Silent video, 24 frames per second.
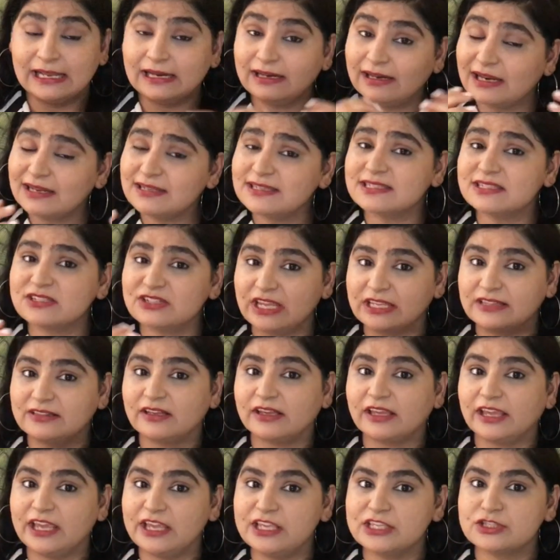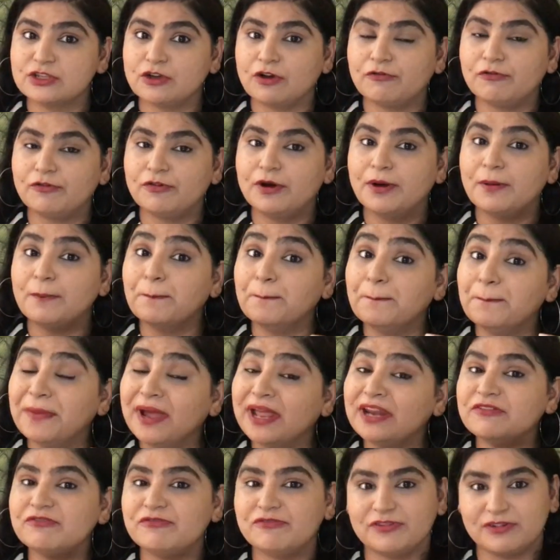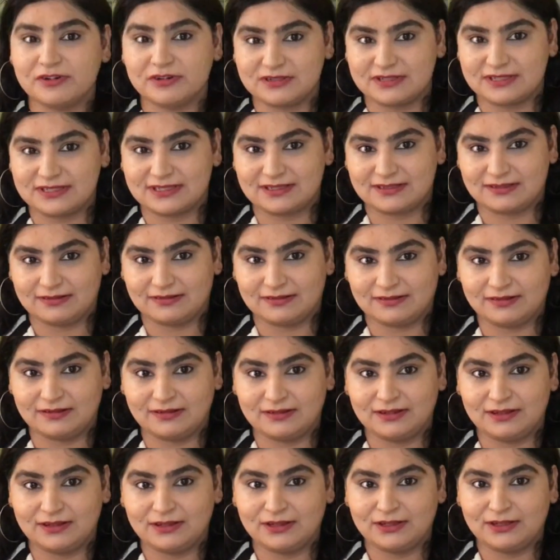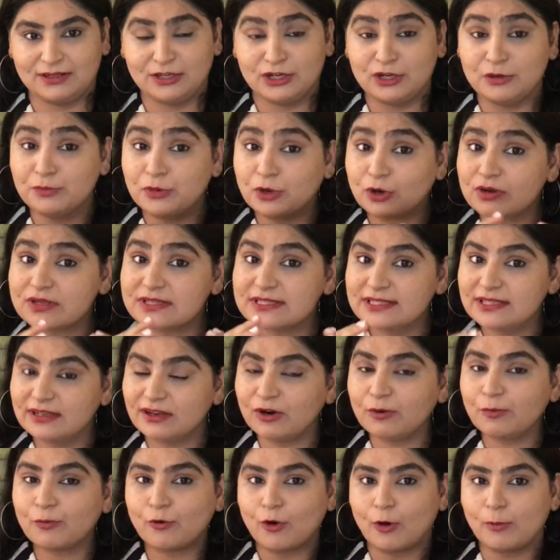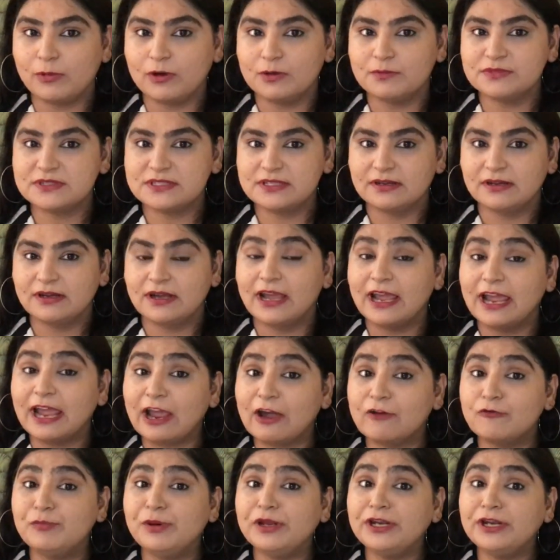Let's take the case of men first because their problems have